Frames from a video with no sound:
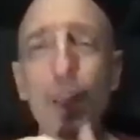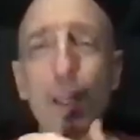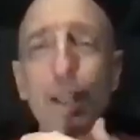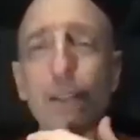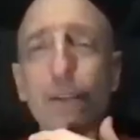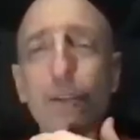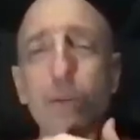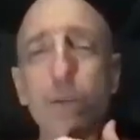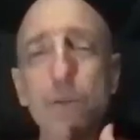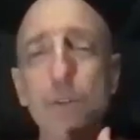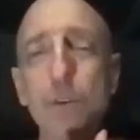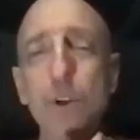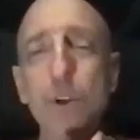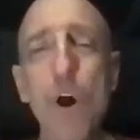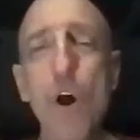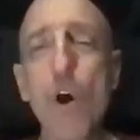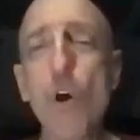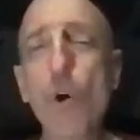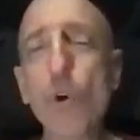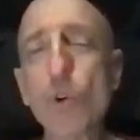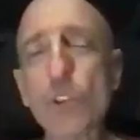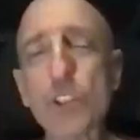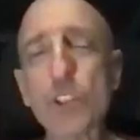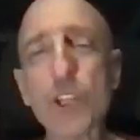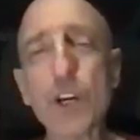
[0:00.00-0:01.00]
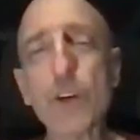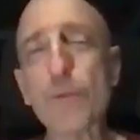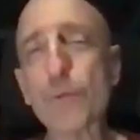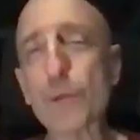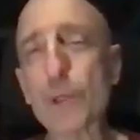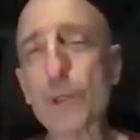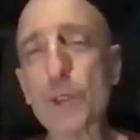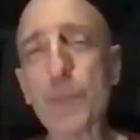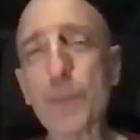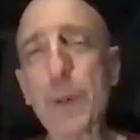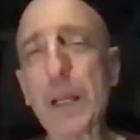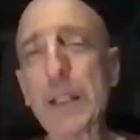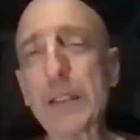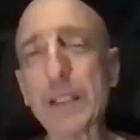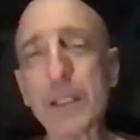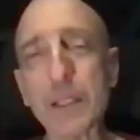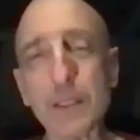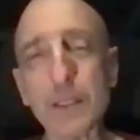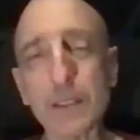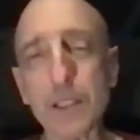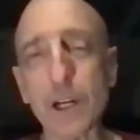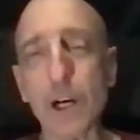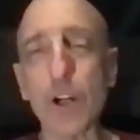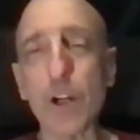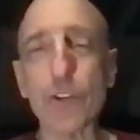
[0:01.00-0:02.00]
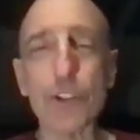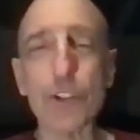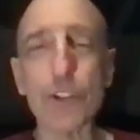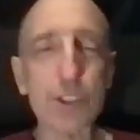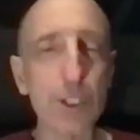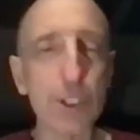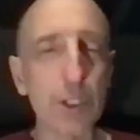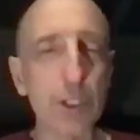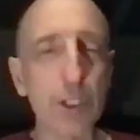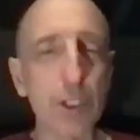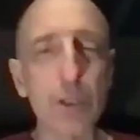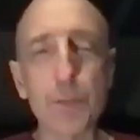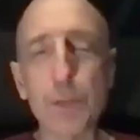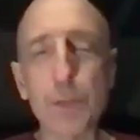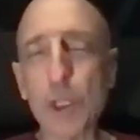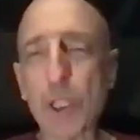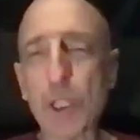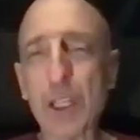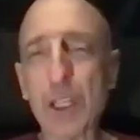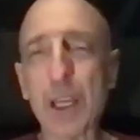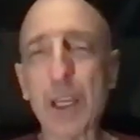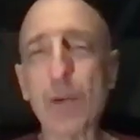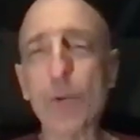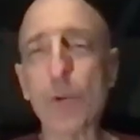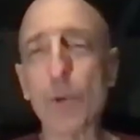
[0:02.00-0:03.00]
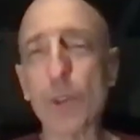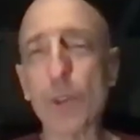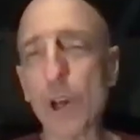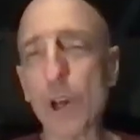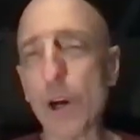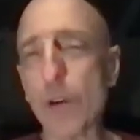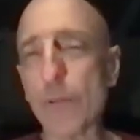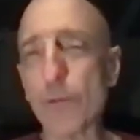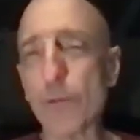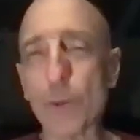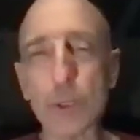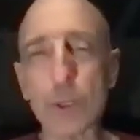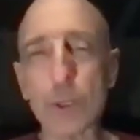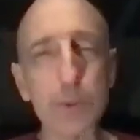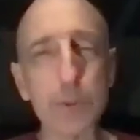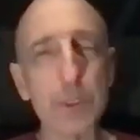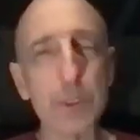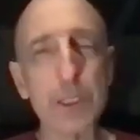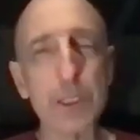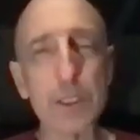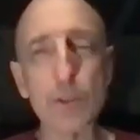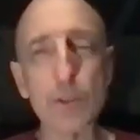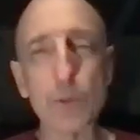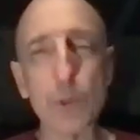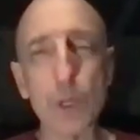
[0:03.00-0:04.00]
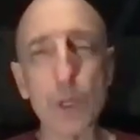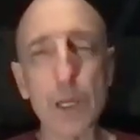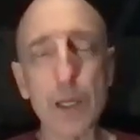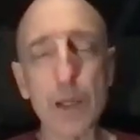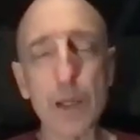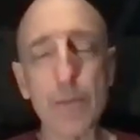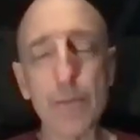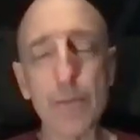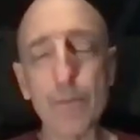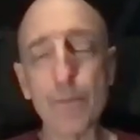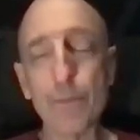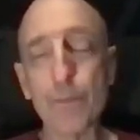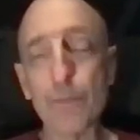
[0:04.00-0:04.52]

Like, no self-respecting adult is going to communicate with law enforcement this way.